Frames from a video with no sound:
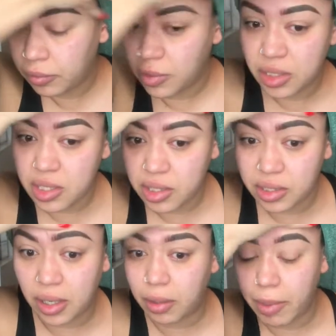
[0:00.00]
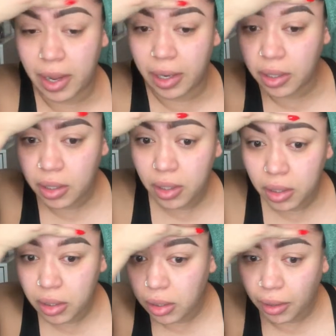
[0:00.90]
This is just like my
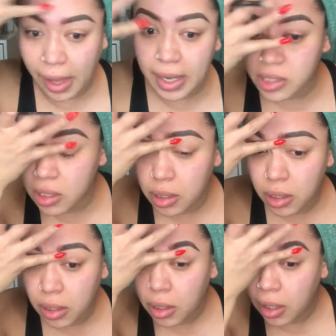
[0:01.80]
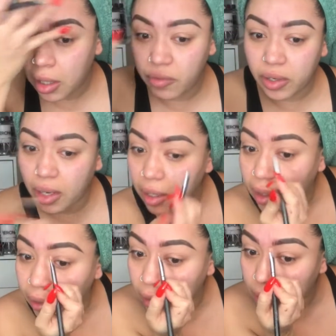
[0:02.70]
late everyday
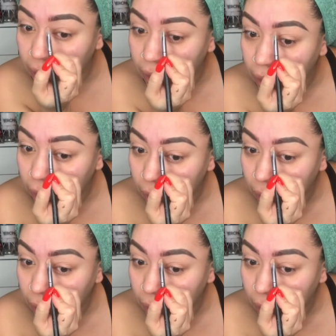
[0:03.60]
kind of look.